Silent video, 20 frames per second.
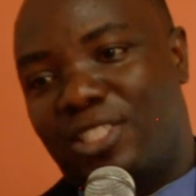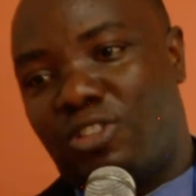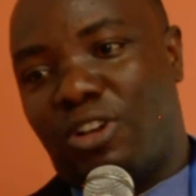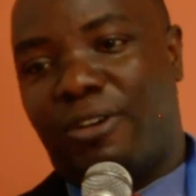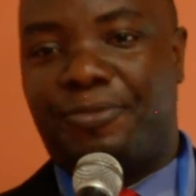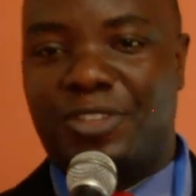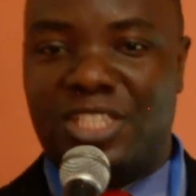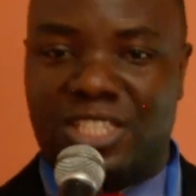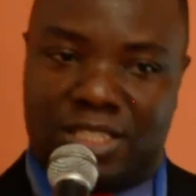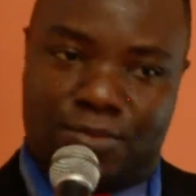
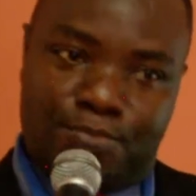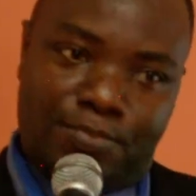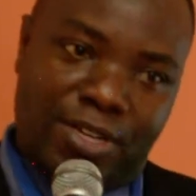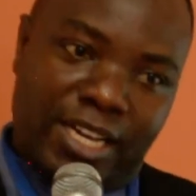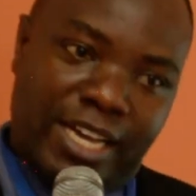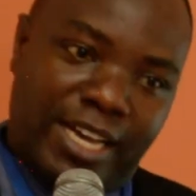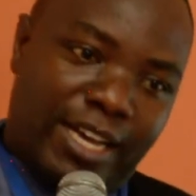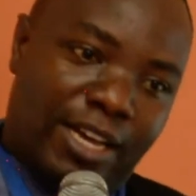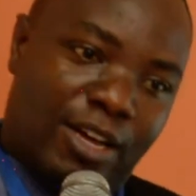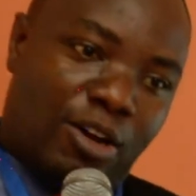Office
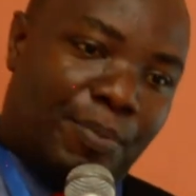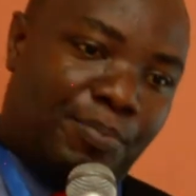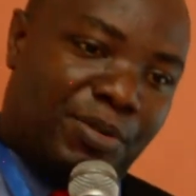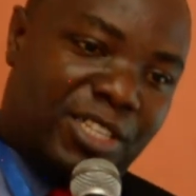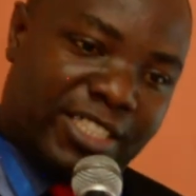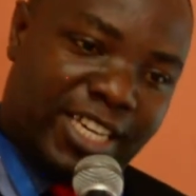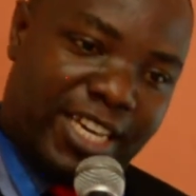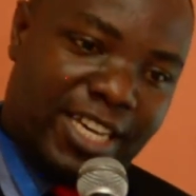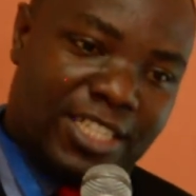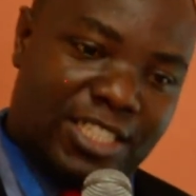
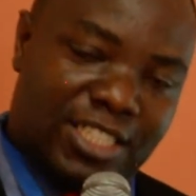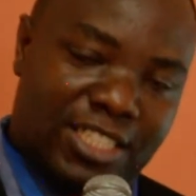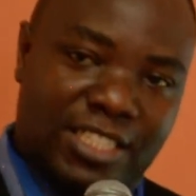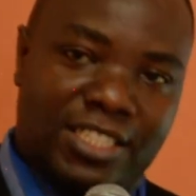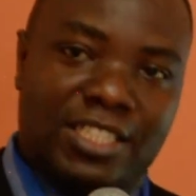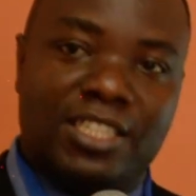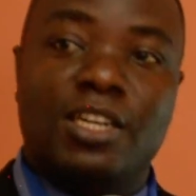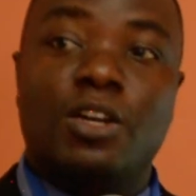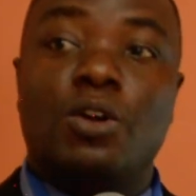application.